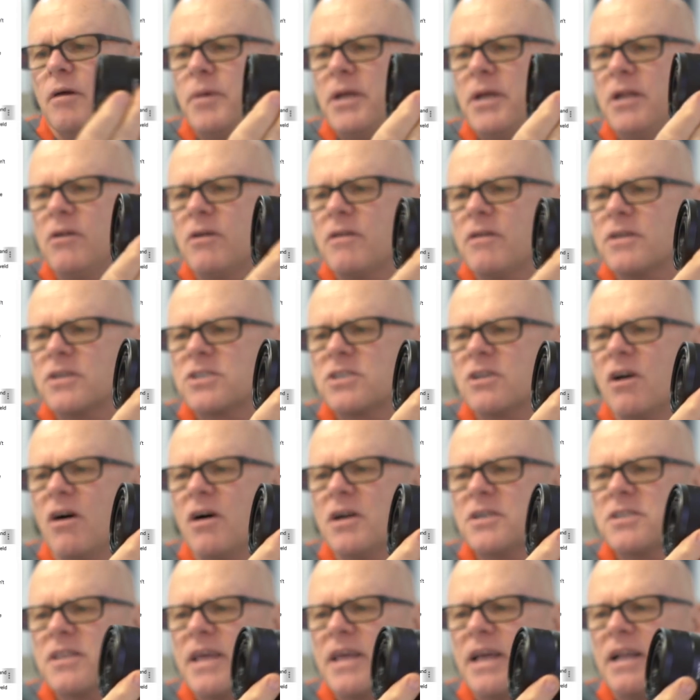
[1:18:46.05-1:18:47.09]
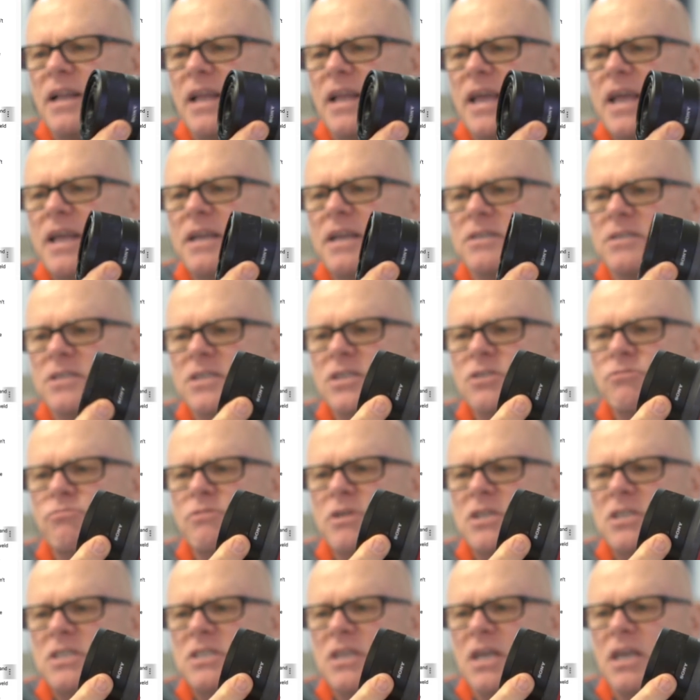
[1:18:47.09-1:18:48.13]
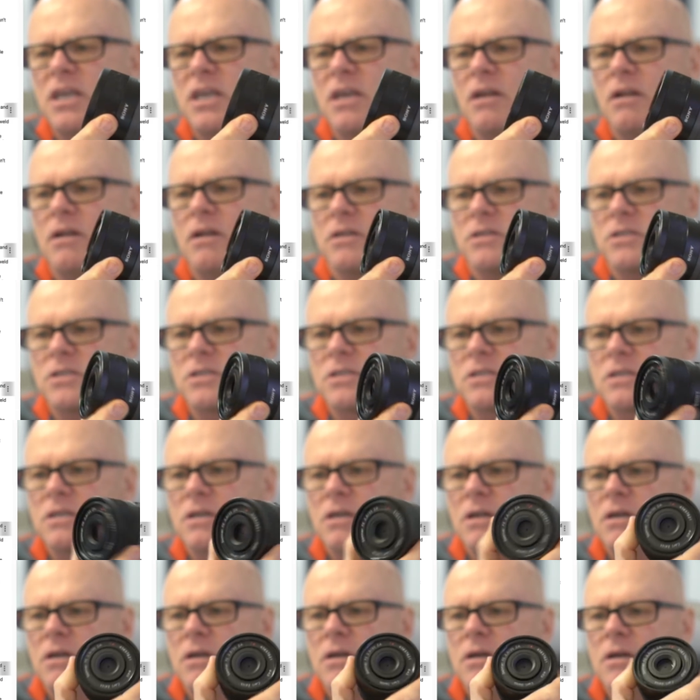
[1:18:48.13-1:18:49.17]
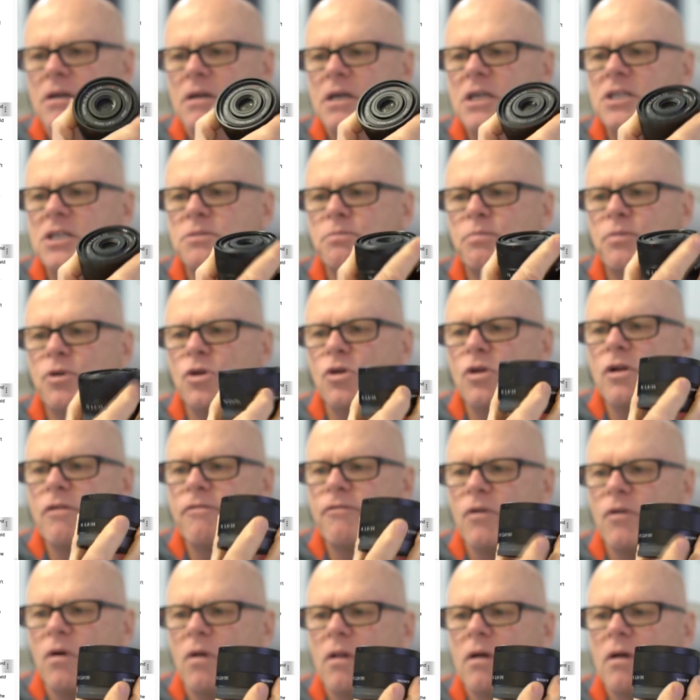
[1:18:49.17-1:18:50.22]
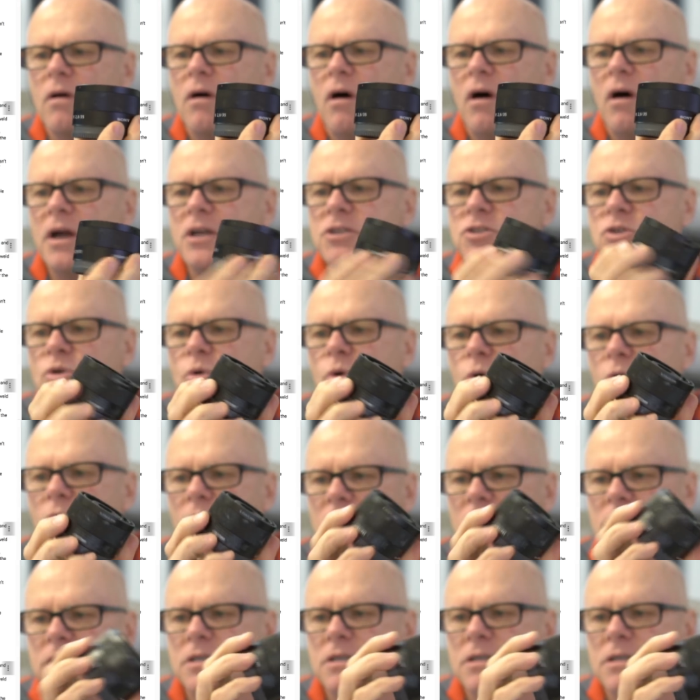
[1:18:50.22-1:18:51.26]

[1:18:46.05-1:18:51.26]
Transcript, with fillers: I mean, look at the size of that lens. It's ridiculous. It's beautiful. I adore